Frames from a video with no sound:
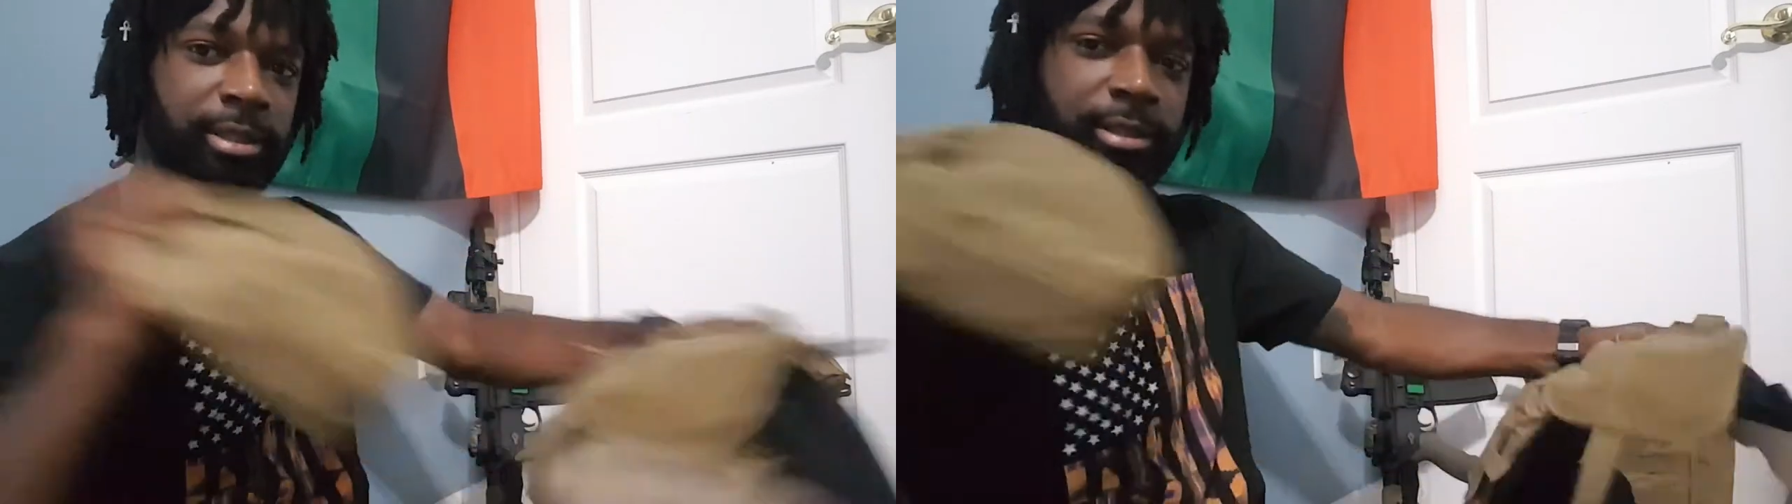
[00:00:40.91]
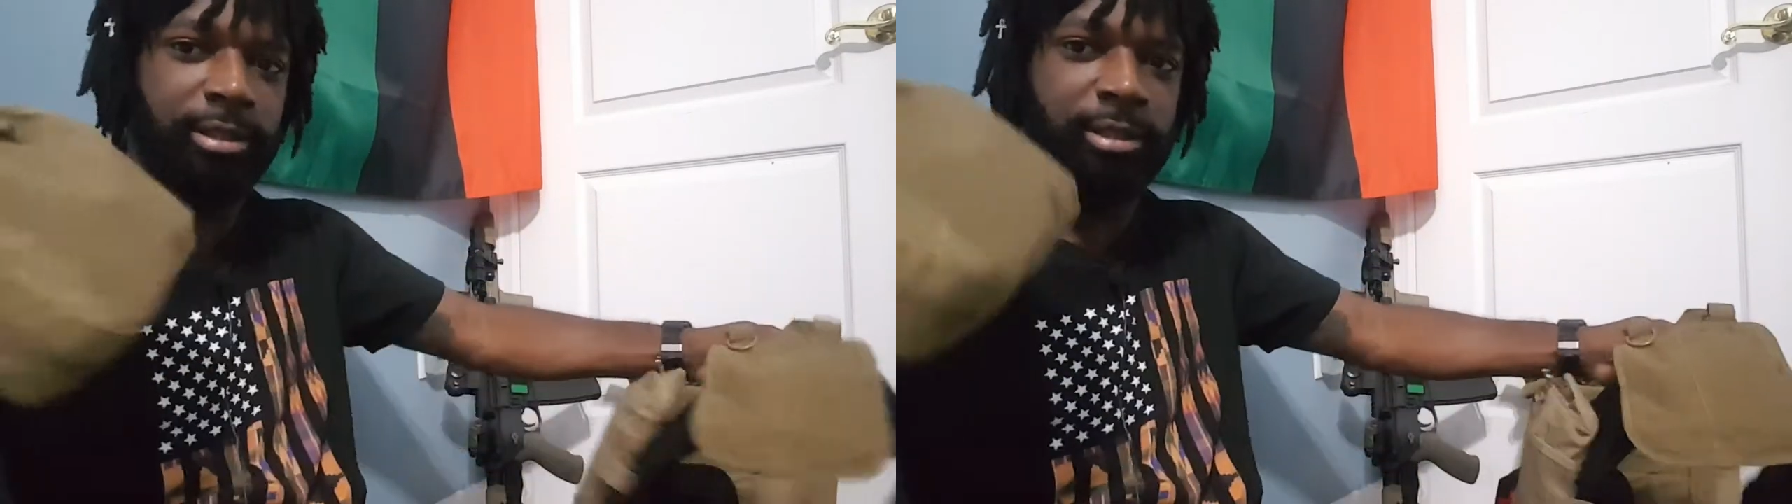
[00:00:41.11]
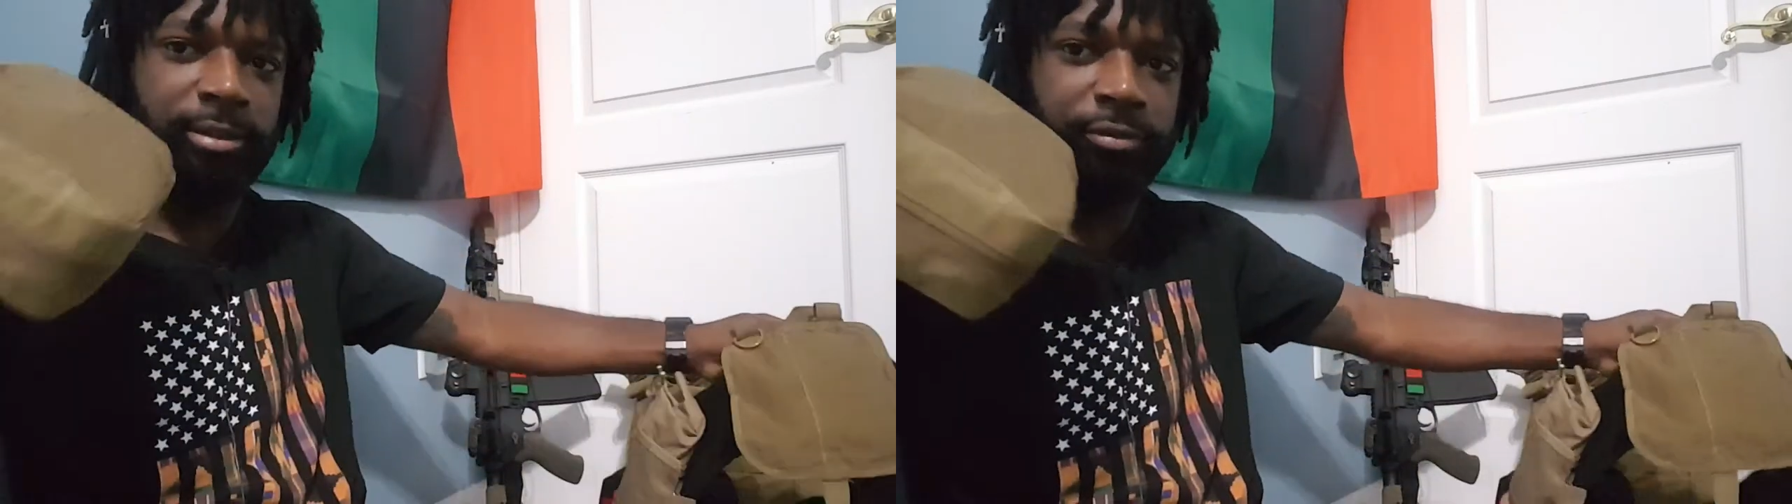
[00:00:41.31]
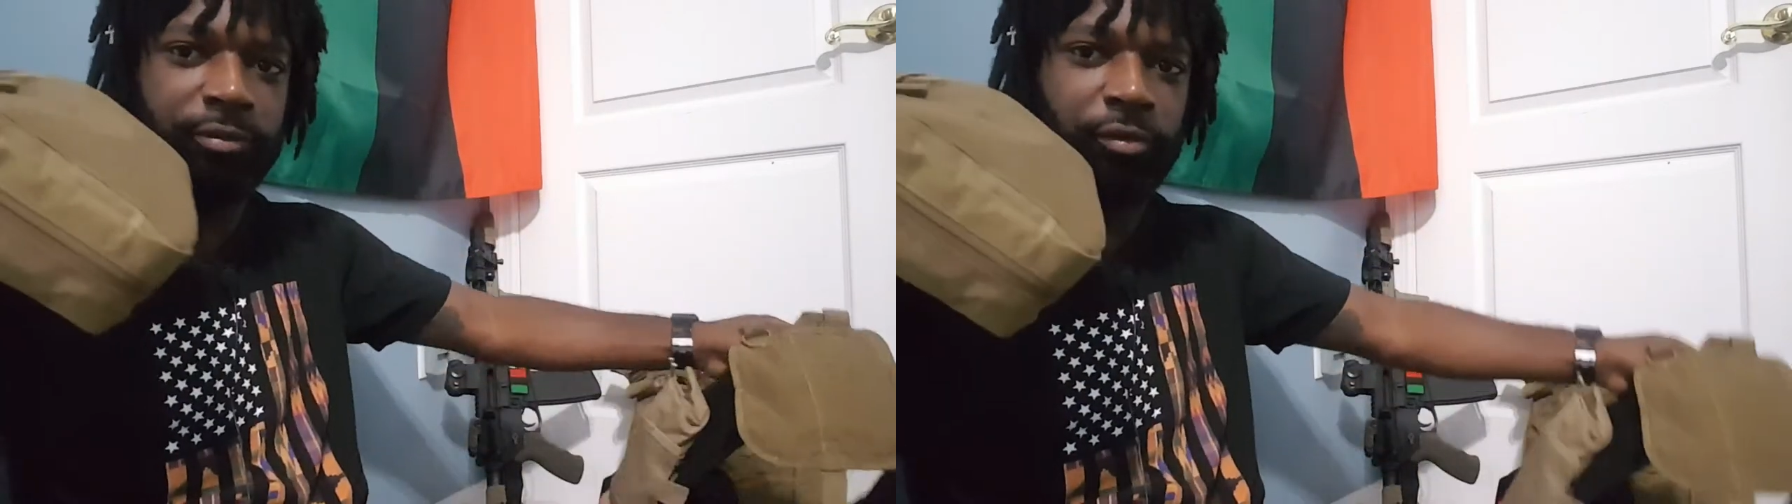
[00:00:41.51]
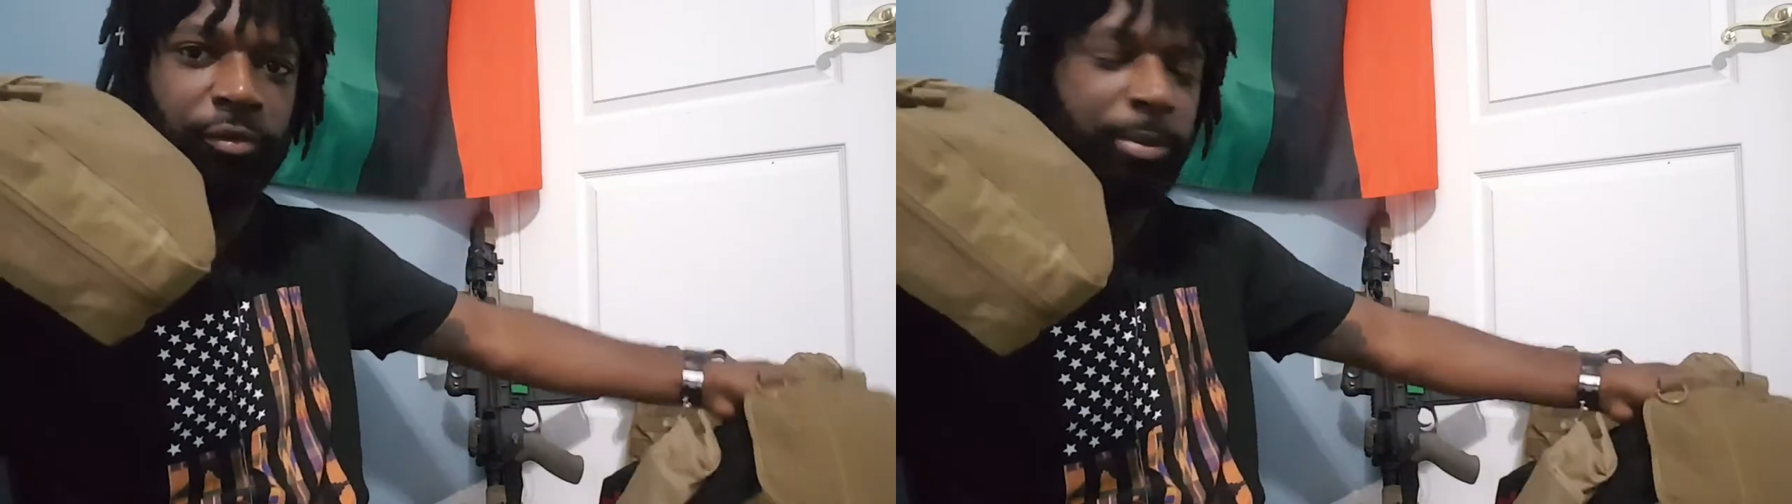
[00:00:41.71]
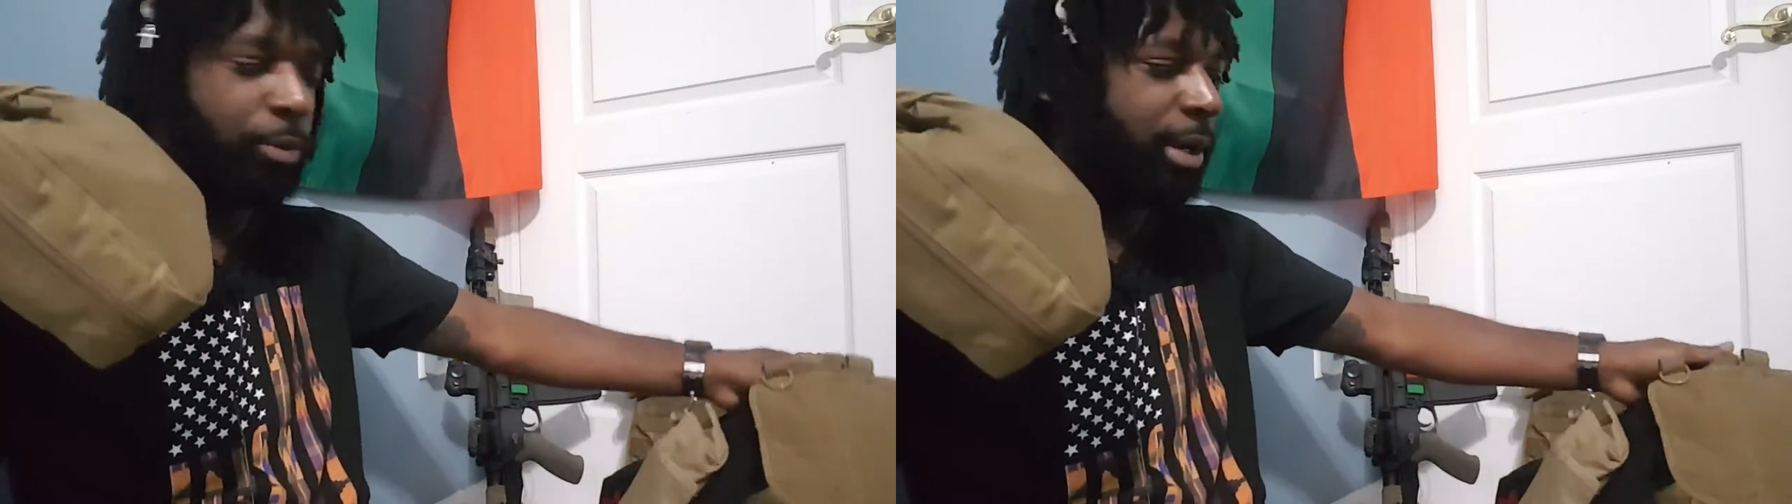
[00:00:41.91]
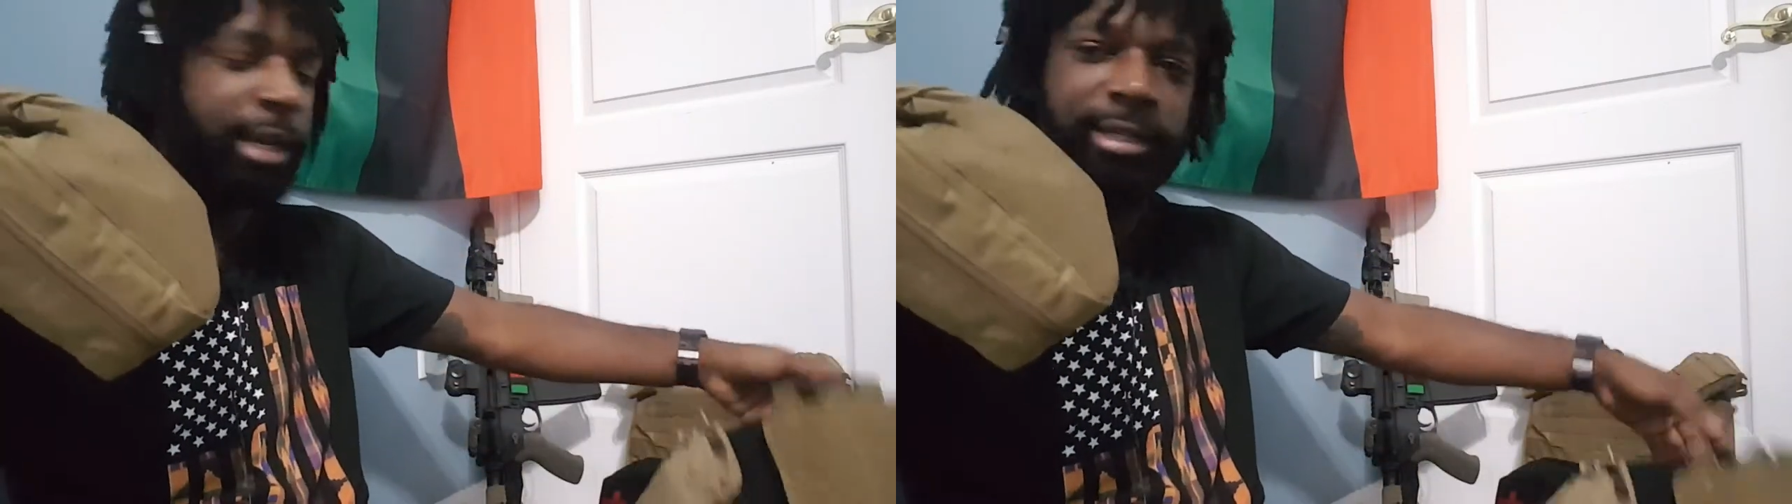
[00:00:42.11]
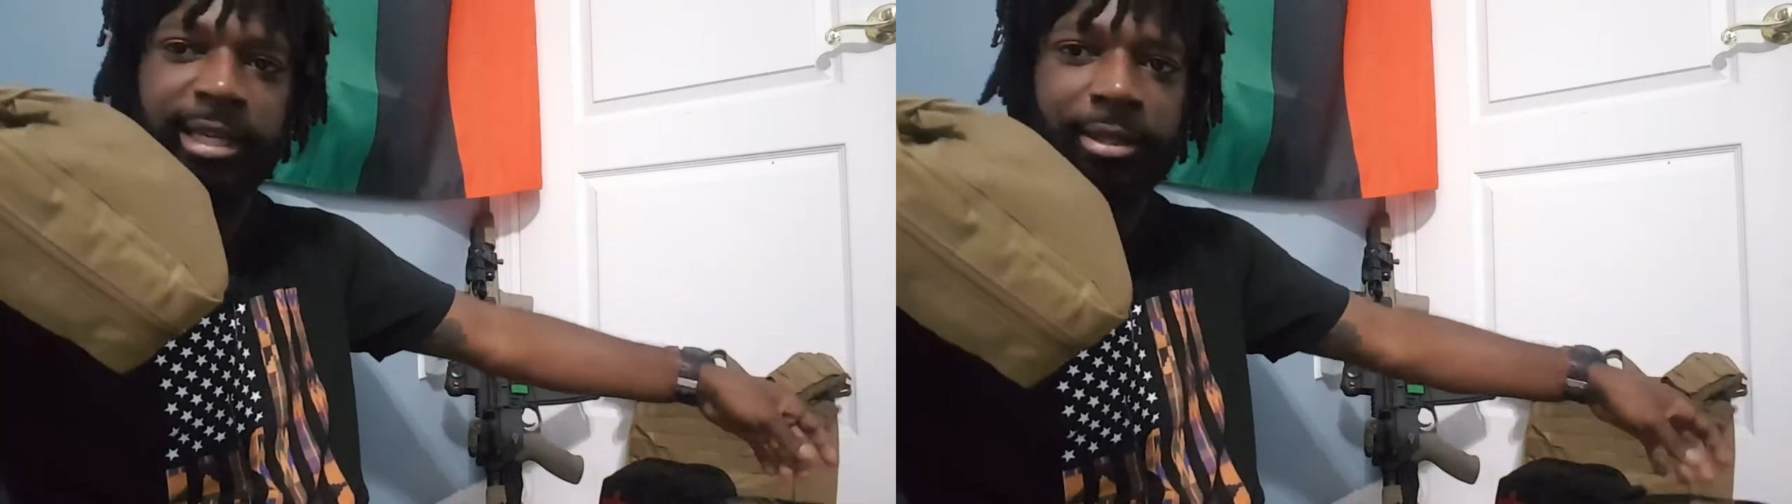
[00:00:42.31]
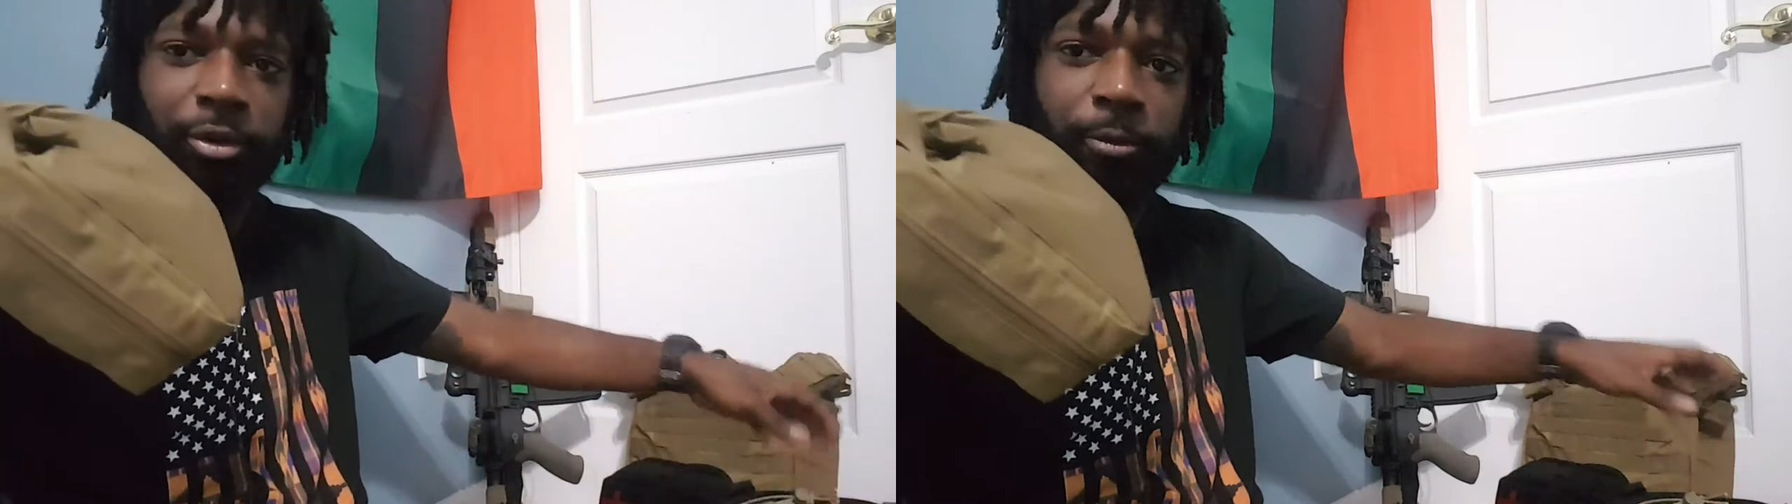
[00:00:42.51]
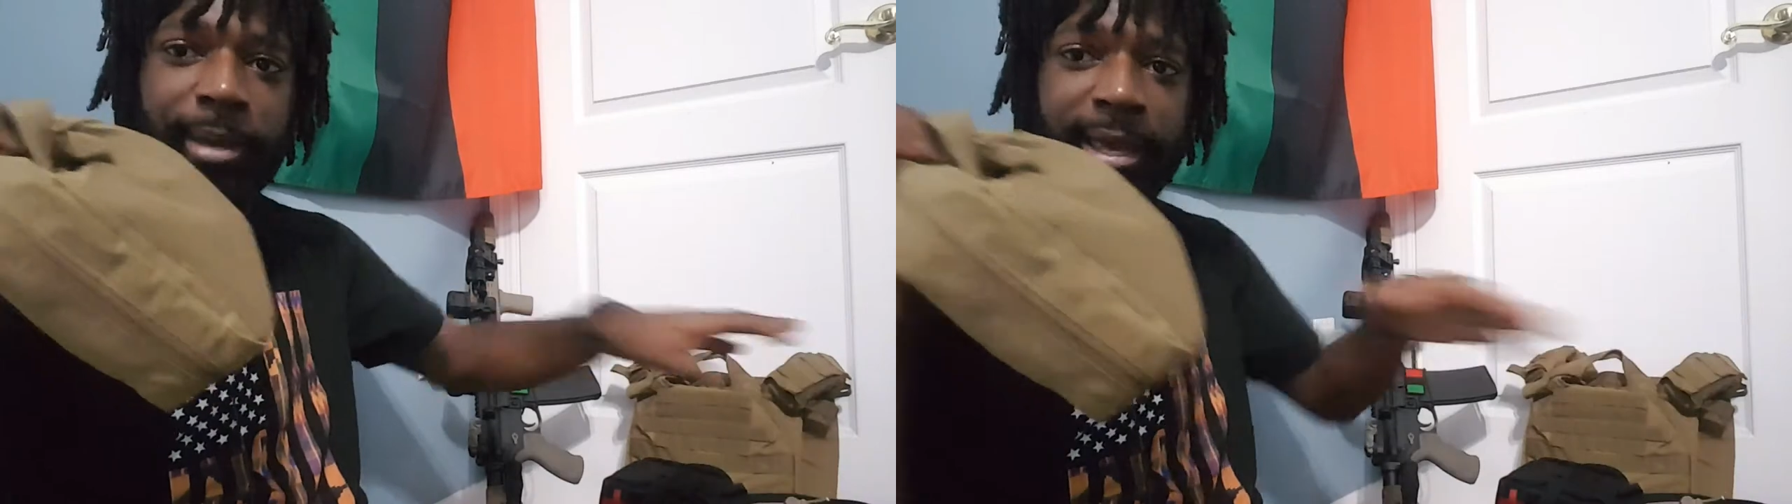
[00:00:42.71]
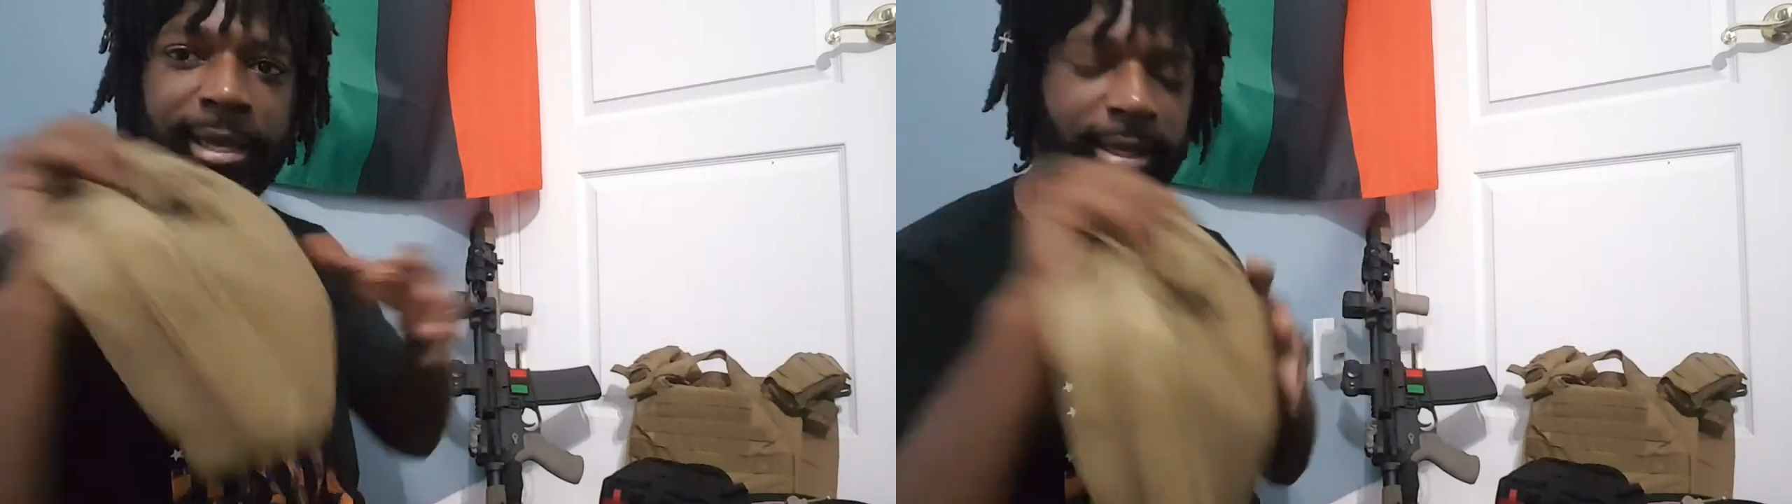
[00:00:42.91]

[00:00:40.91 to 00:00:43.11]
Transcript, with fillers: You can just rip away and take the whole pack